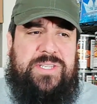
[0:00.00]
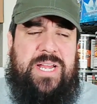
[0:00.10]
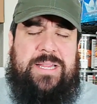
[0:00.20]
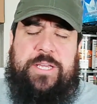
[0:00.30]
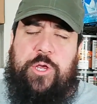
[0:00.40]

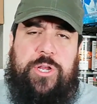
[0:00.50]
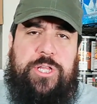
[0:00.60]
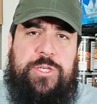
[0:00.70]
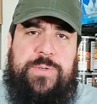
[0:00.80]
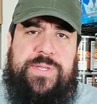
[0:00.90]
not like you're going
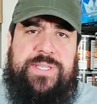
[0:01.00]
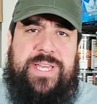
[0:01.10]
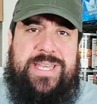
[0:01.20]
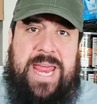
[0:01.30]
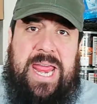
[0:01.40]
to use it
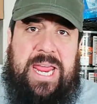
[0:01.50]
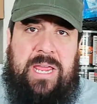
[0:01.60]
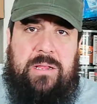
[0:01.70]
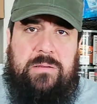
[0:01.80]
today.